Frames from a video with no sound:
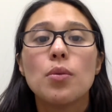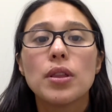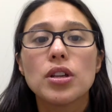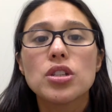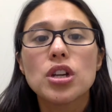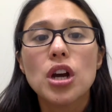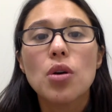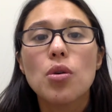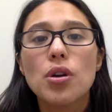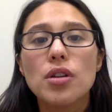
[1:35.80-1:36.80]
We looked at a
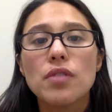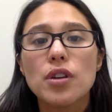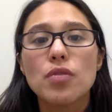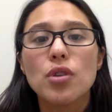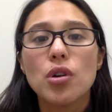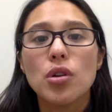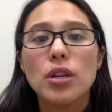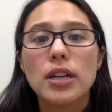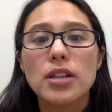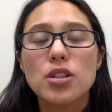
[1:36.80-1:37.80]
cohort of interval
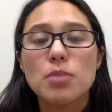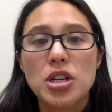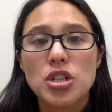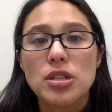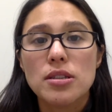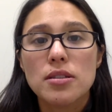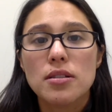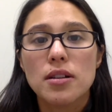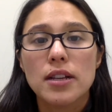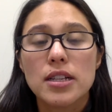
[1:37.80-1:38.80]
colon cancer patients
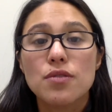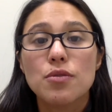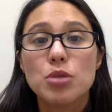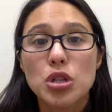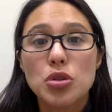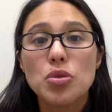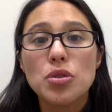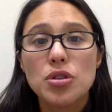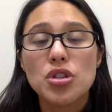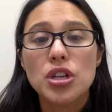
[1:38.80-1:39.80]
collected from two
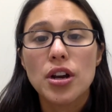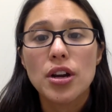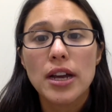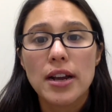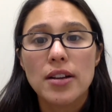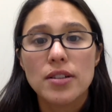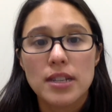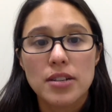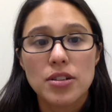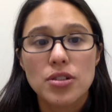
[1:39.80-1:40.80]
tertiary care
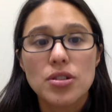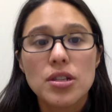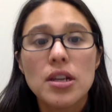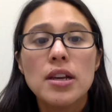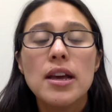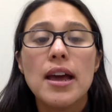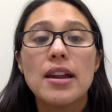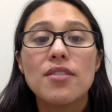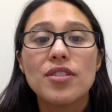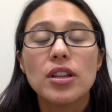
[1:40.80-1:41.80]
centers
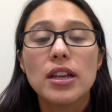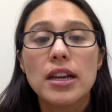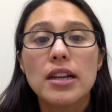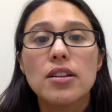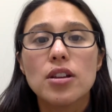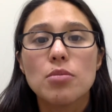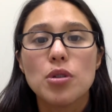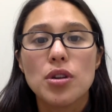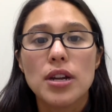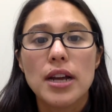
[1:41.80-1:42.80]
and an affiliated
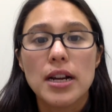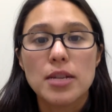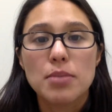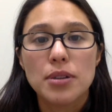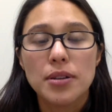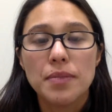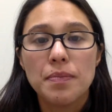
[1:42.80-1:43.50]
community hospital.